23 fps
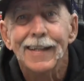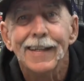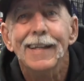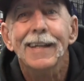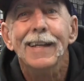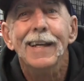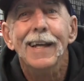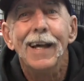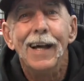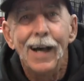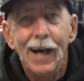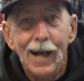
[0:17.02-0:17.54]

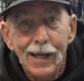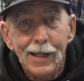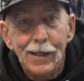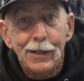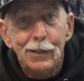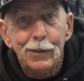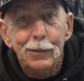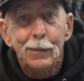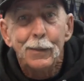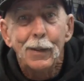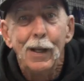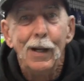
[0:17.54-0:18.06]
Hi
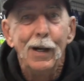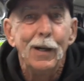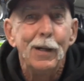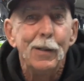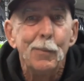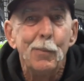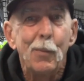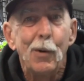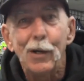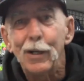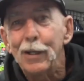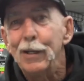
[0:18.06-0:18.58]
there,
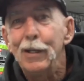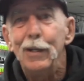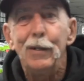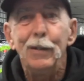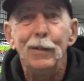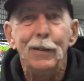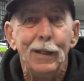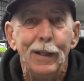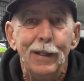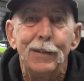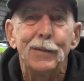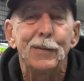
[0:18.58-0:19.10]
Mark here.
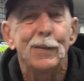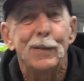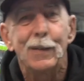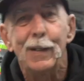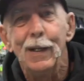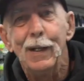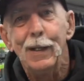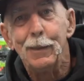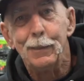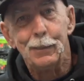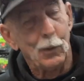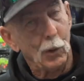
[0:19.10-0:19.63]
It's
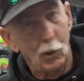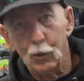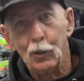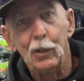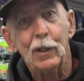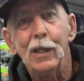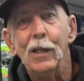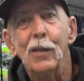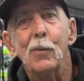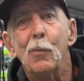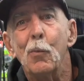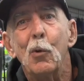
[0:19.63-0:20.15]

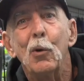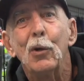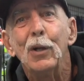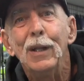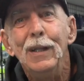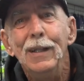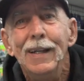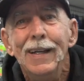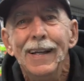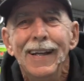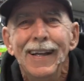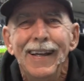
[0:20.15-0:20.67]
early in the
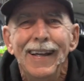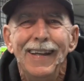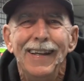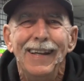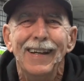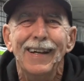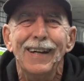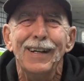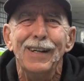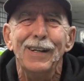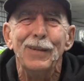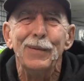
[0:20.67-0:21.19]
morning.
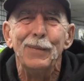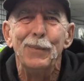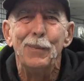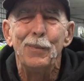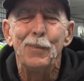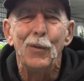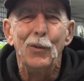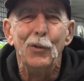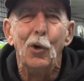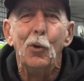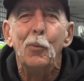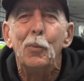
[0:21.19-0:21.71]

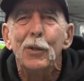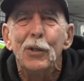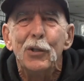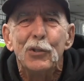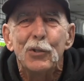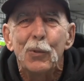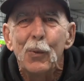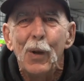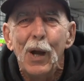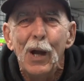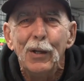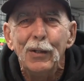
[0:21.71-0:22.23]
Nobody's
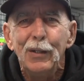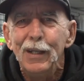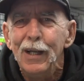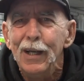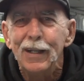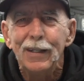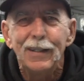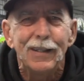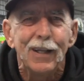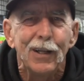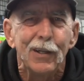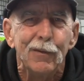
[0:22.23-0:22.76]
around
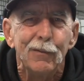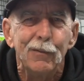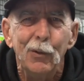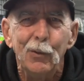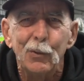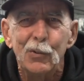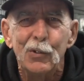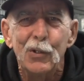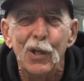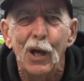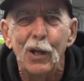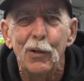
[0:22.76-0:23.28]
yet.
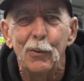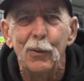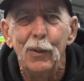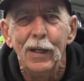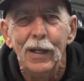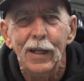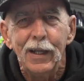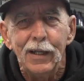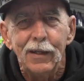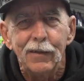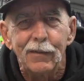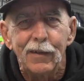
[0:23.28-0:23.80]
Telephone's not
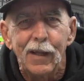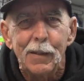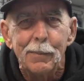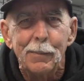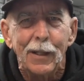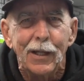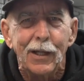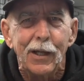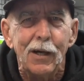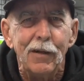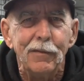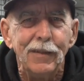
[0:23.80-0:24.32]
ringing. I've got my
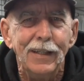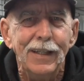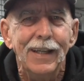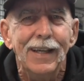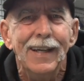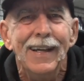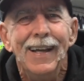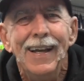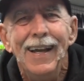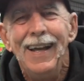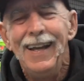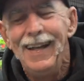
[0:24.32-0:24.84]
coffee.
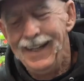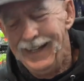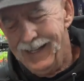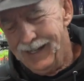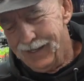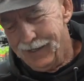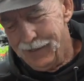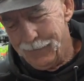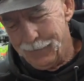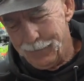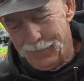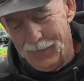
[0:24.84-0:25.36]

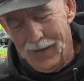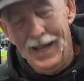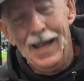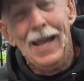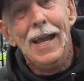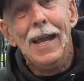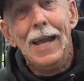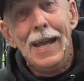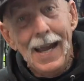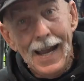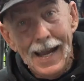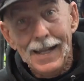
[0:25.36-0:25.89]
And
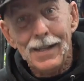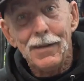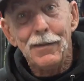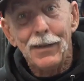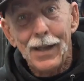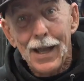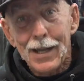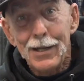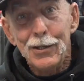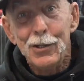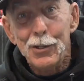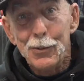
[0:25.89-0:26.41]
I've
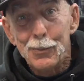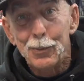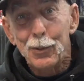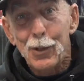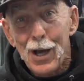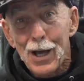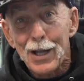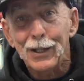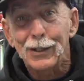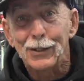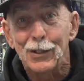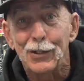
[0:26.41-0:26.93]
got a new
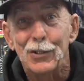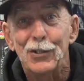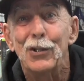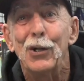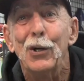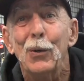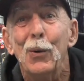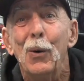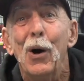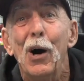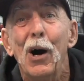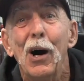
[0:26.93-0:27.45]
product to
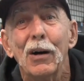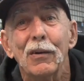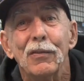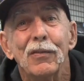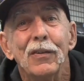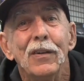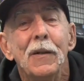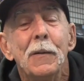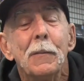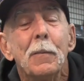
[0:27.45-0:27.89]
show off.